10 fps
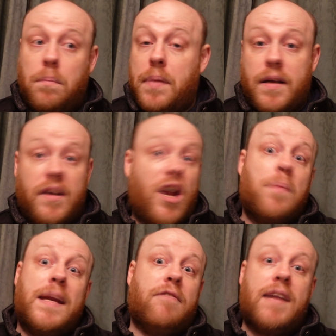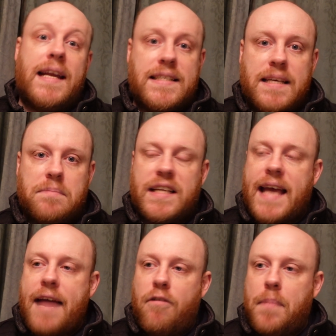but nobody really seems to
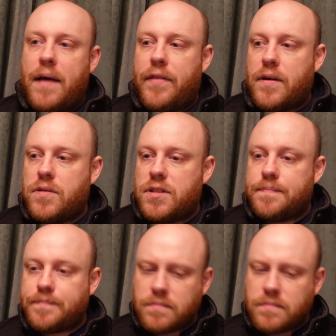care about those.